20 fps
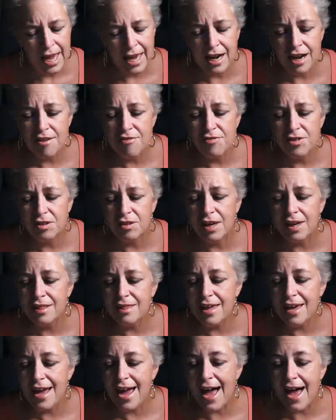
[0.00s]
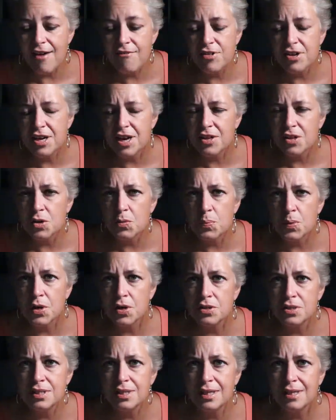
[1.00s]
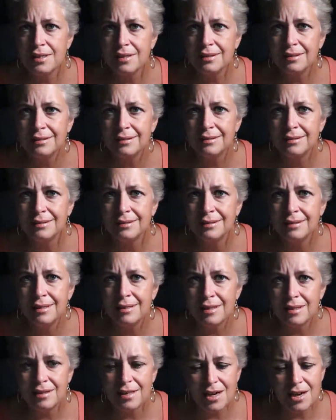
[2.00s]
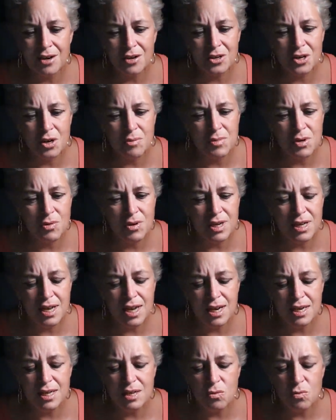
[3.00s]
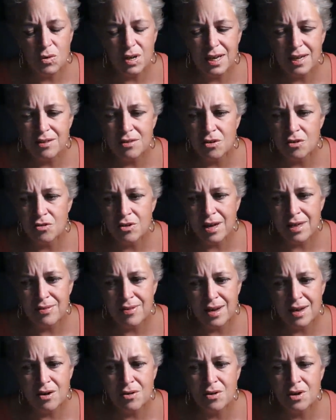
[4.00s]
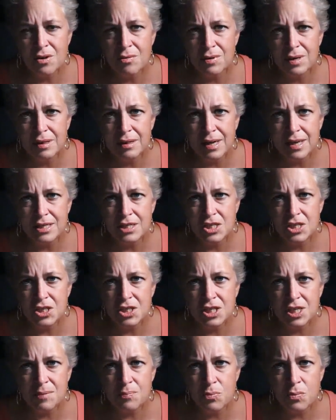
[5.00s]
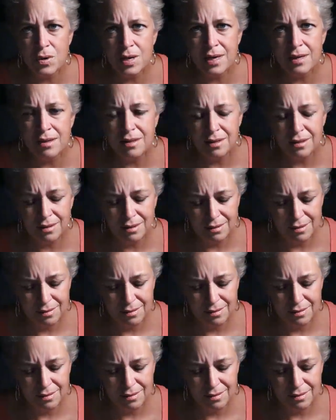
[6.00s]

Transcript: I feel like they have another person that they are communicating with or that they are in a relationship with.